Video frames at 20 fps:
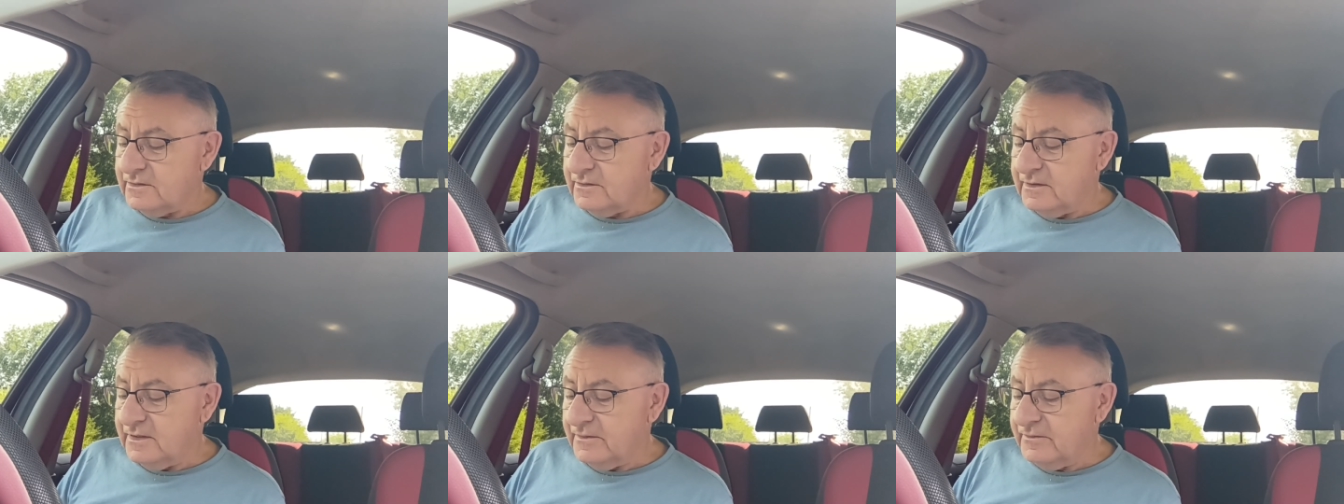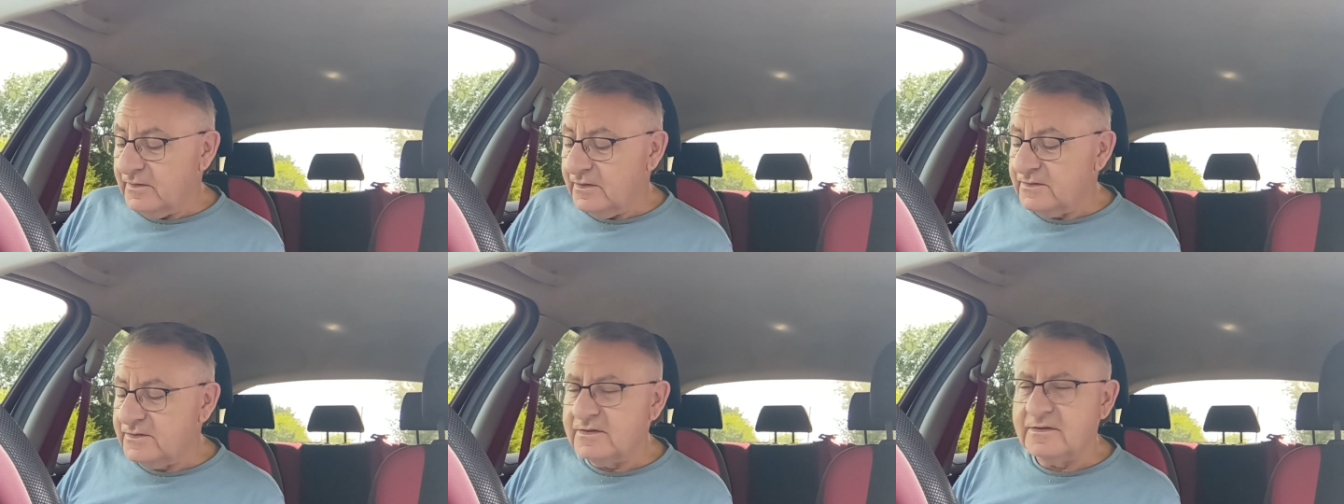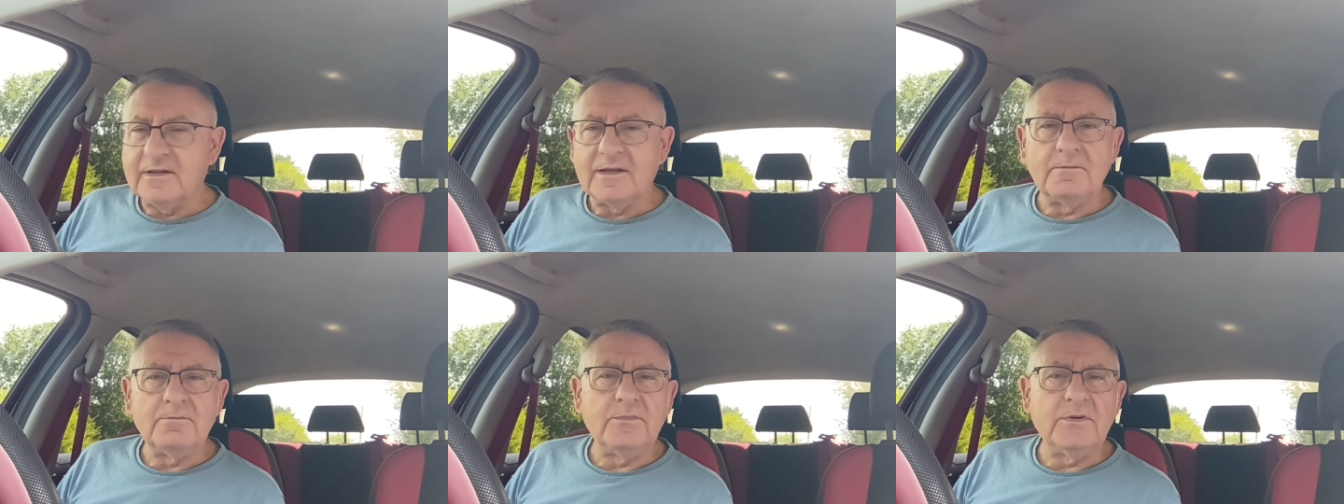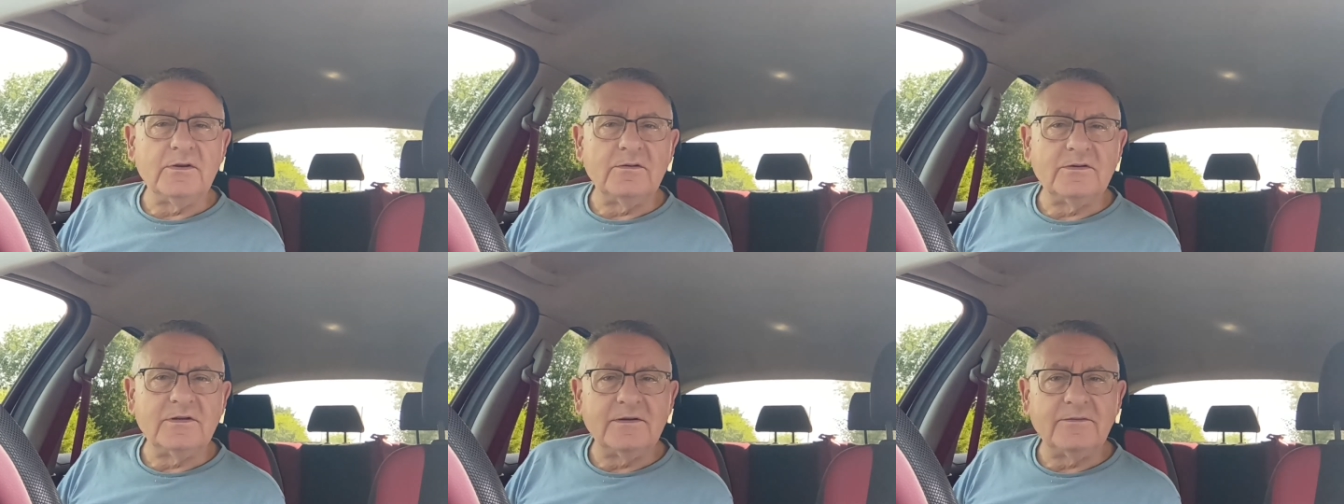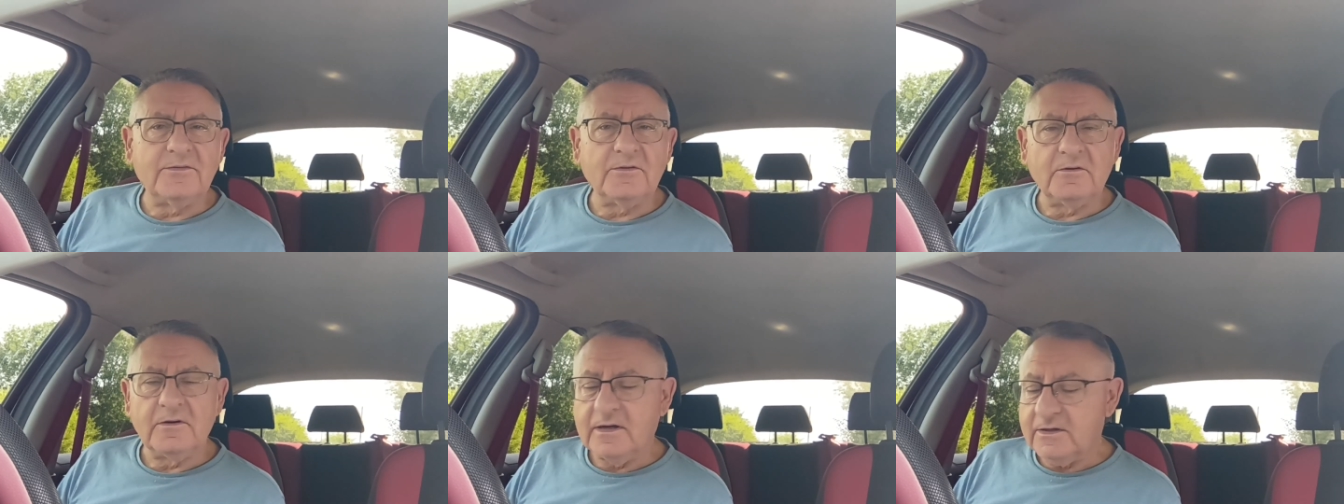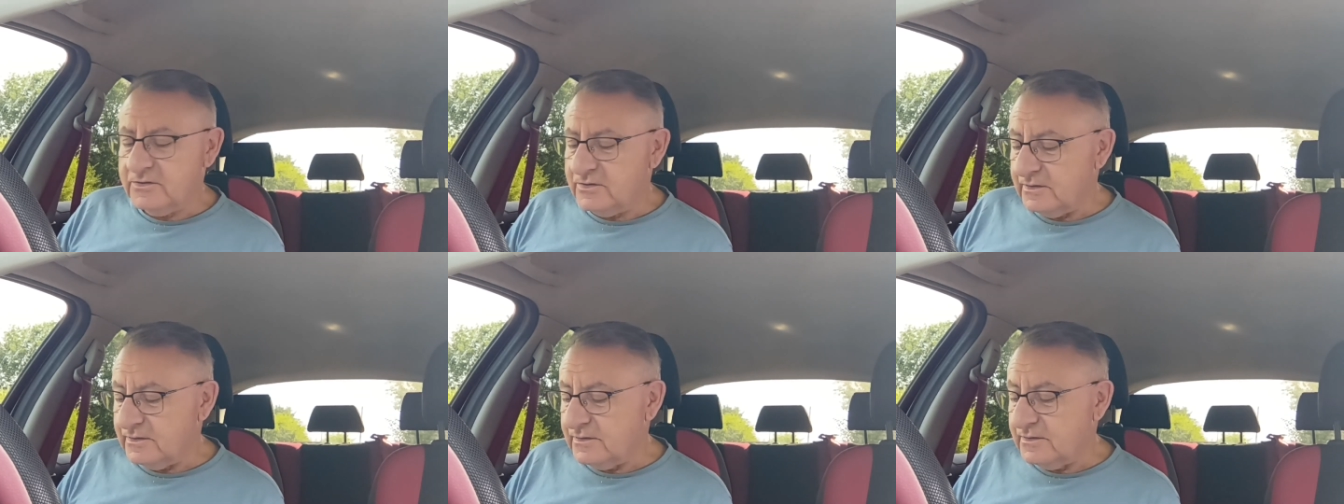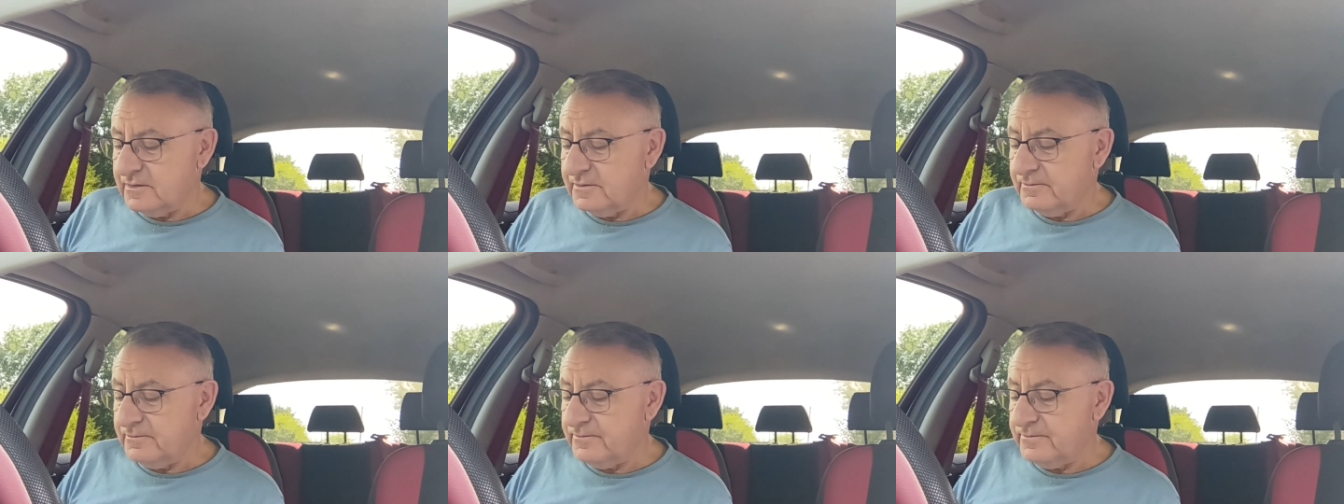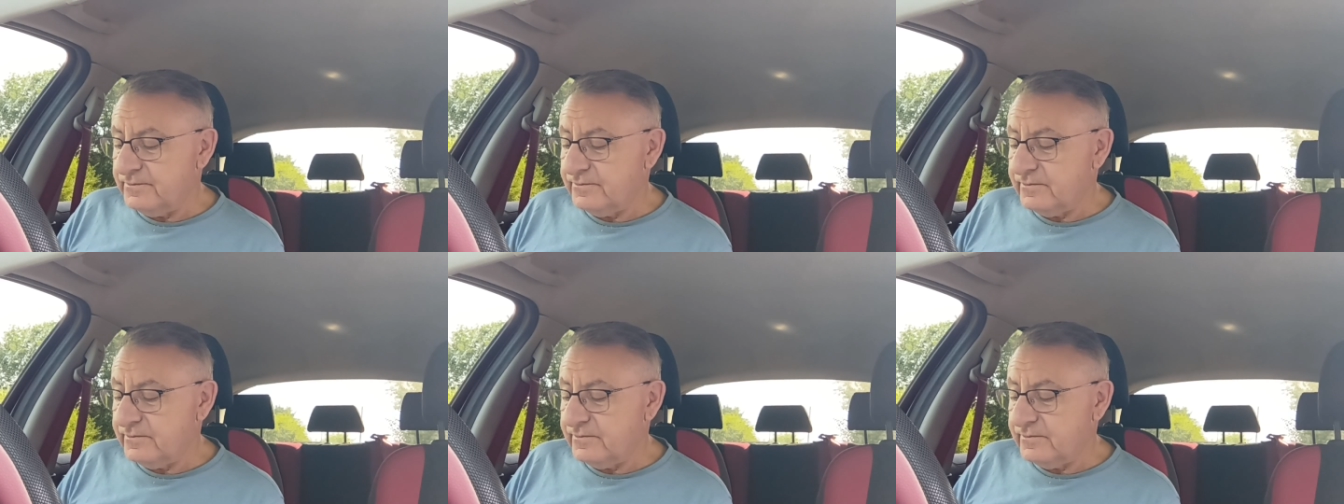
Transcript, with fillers: to give unto them beauty for ashes,